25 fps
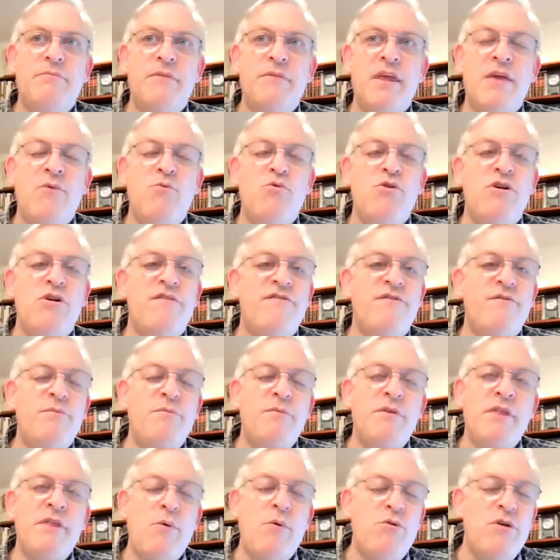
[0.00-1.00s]
Um, he would
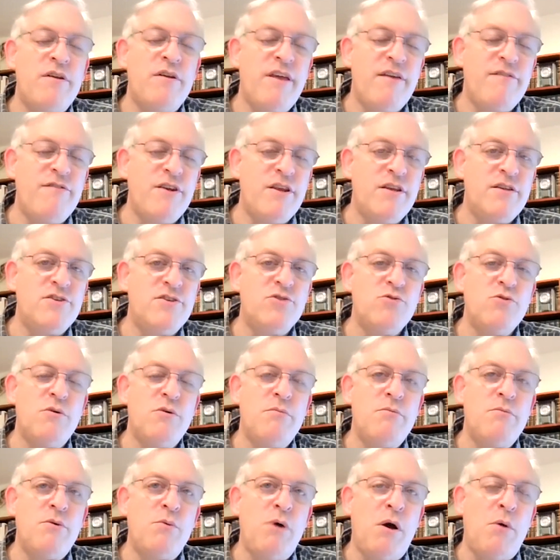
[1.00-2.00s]
have they would have given it
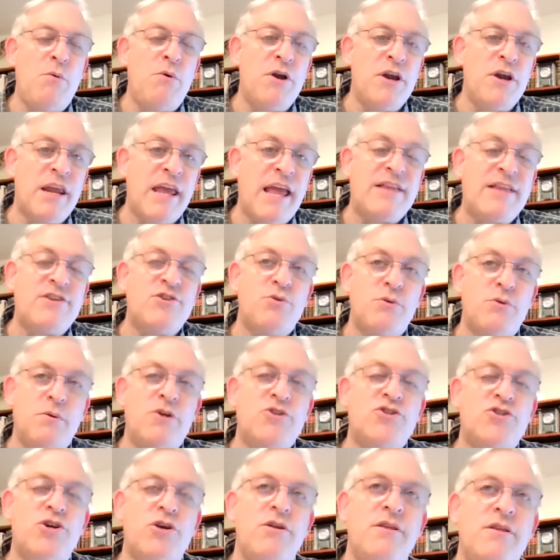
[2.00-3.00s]
to him. Well, we're going to get to
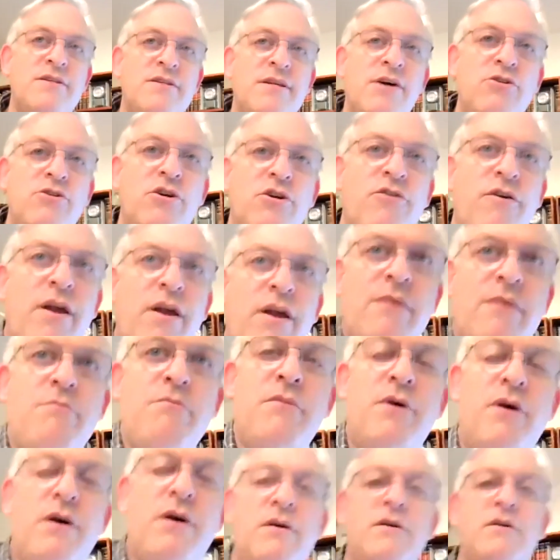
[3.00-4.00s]
it. I'll show you the
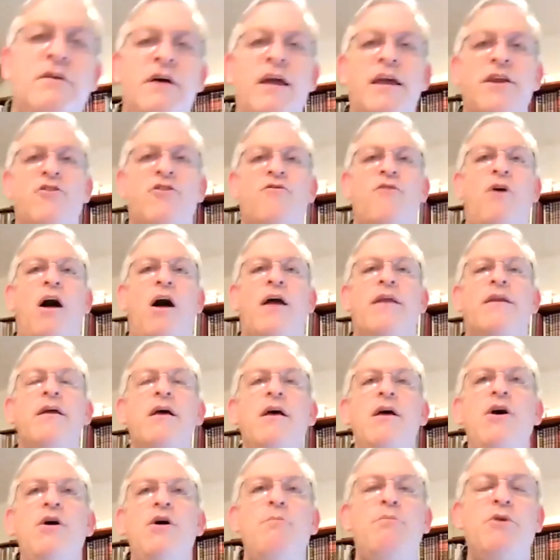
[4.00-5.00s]
telegram later on.
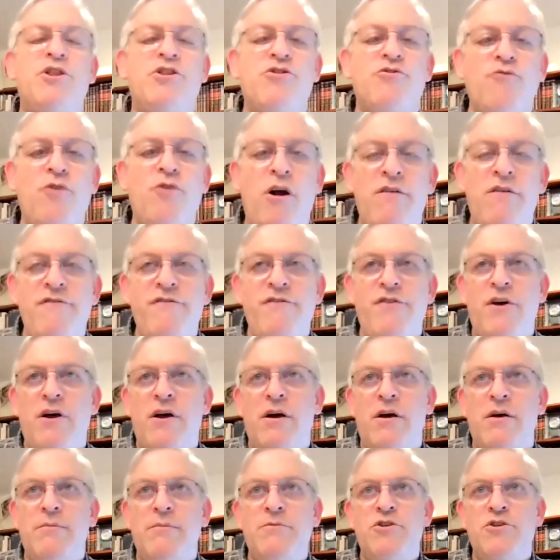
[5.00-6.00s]
But the
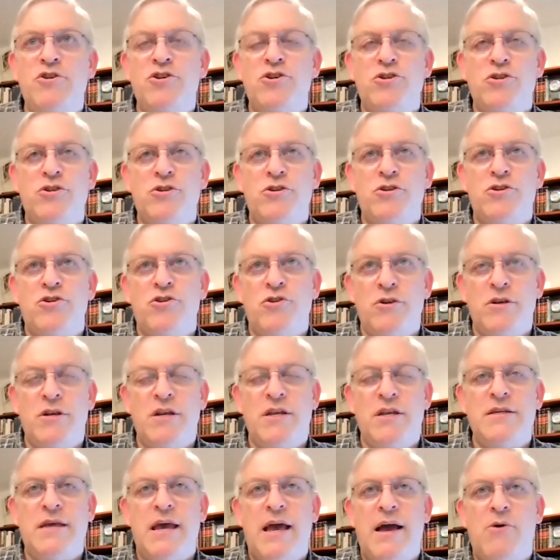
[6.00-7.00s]
Rav
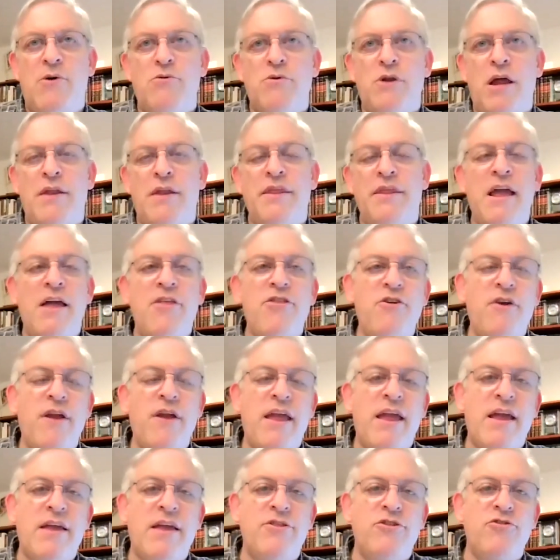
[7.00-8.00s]
turned it down. On the
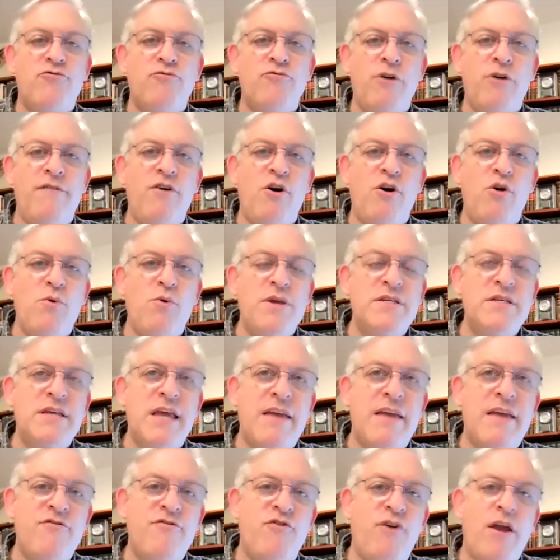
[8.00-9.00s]
other hand, the Rav
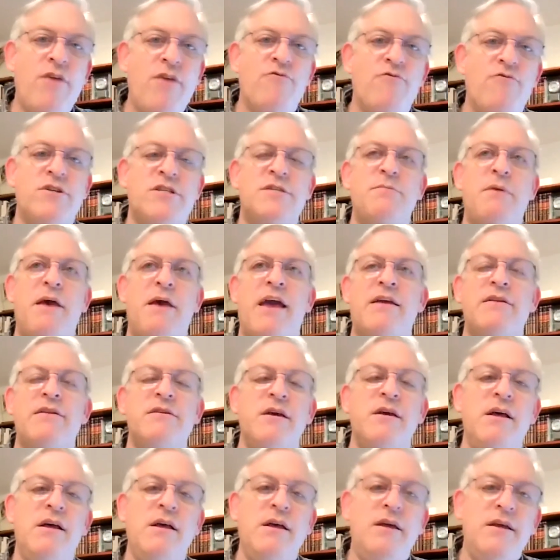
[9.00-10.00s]
always gave great
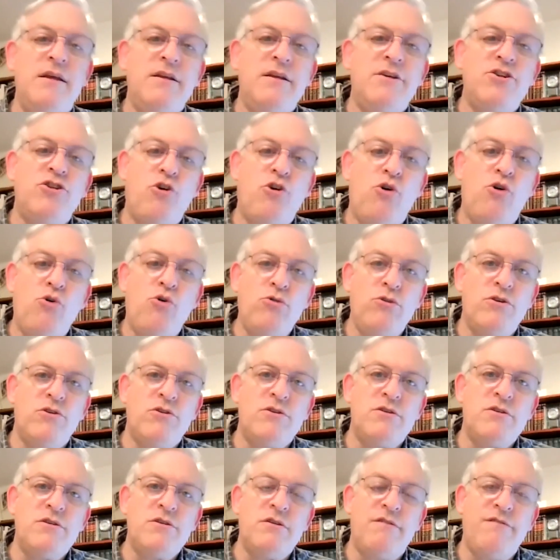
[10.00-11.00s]
respect to the
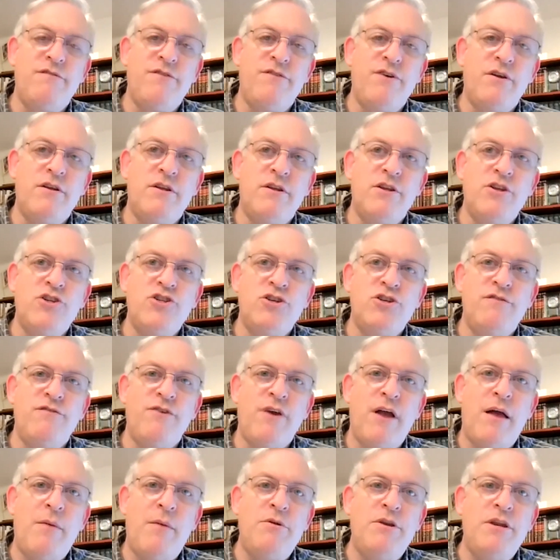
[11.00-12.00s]
holders of uh,
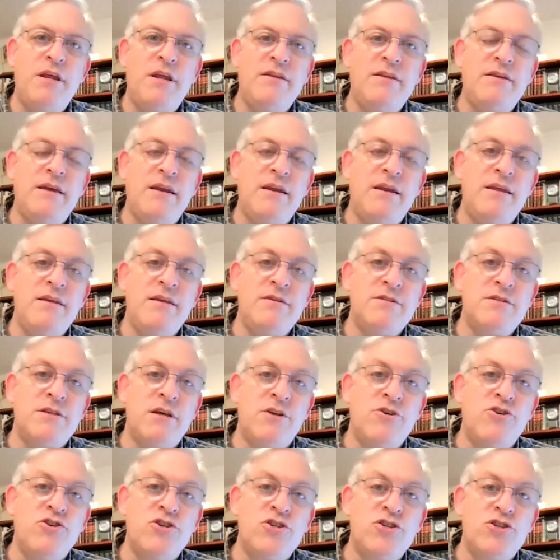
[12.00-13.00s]
chief rabbinate, and he
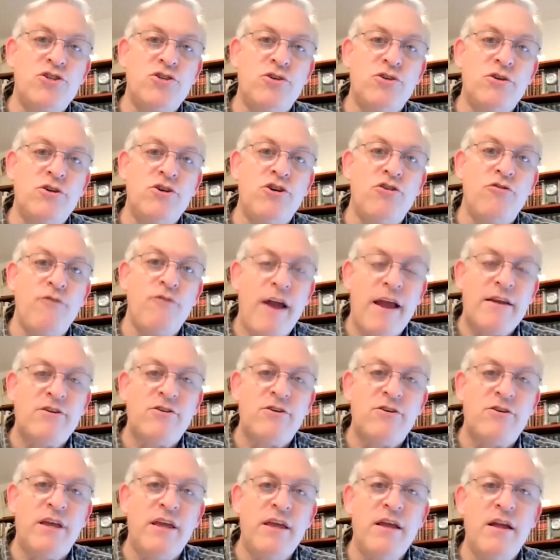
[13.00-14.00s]
understood
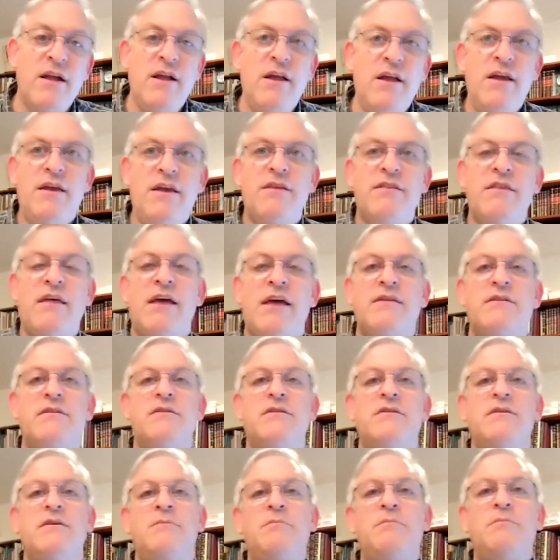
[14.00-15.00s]
correctly that
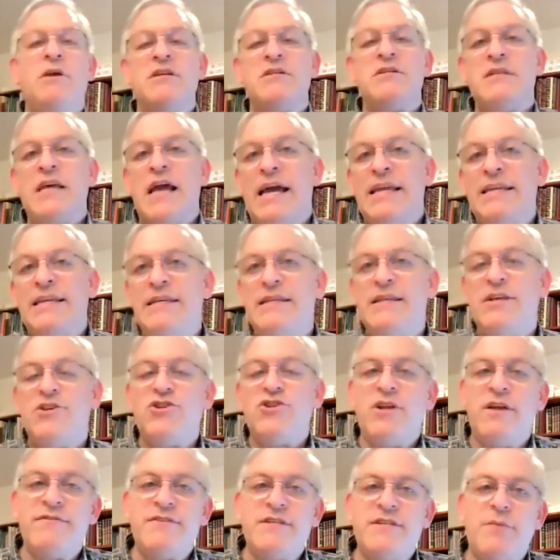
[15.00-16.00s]
uh, because the idea
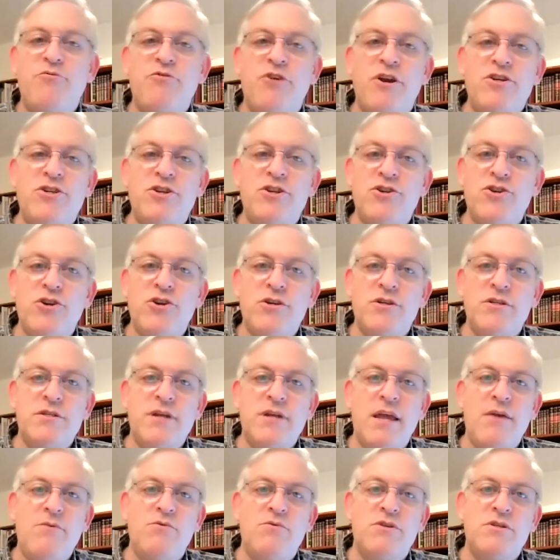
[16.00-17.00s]
that you'd have separation of church
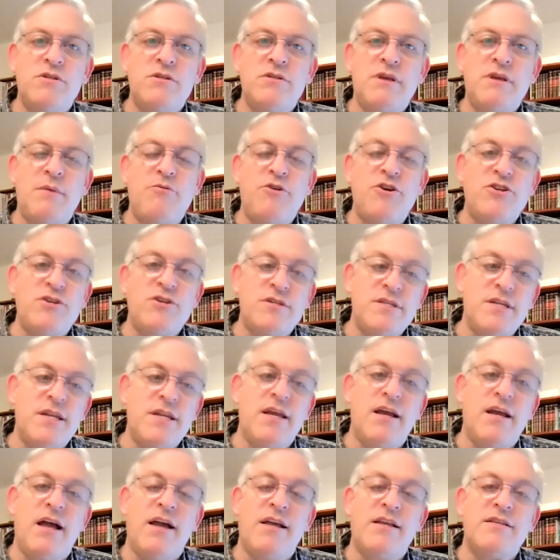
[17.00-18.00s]
and state was separation of
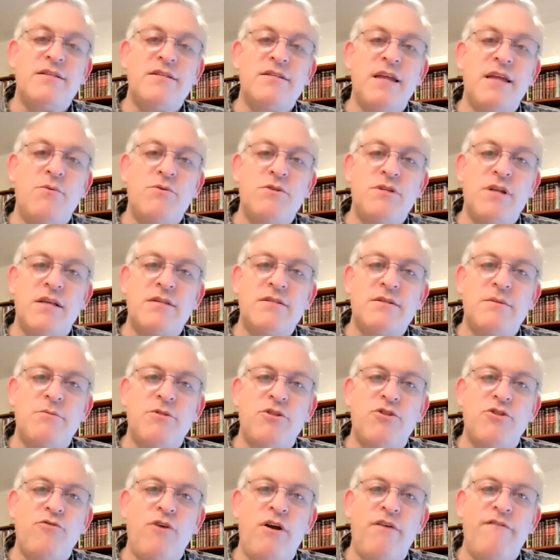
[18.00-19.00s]
synagogue and state was not
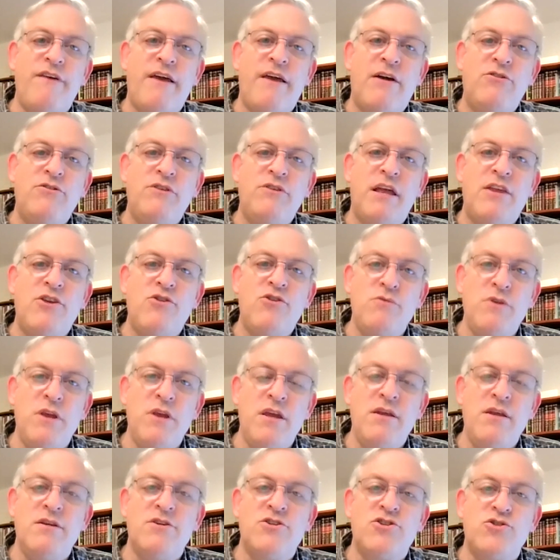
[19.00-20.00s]
something the Rav held that you
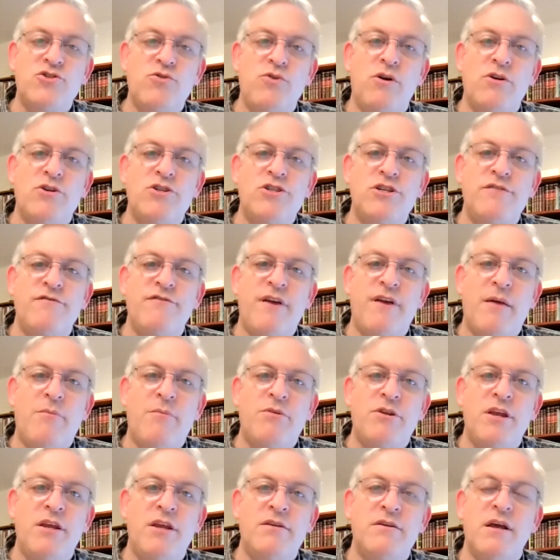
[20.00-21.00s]
need a strong chief
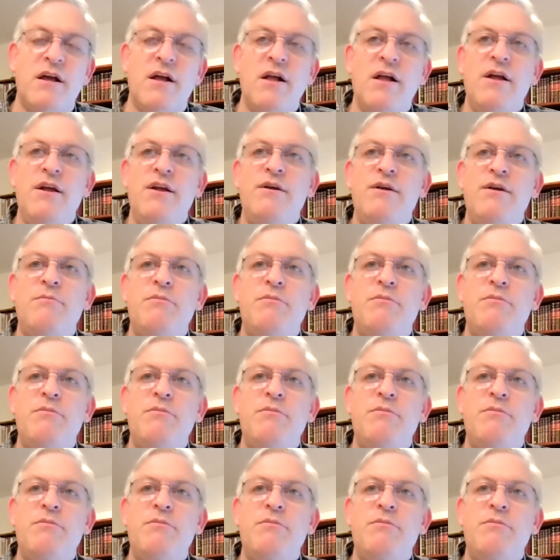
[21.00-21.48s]
rabbinate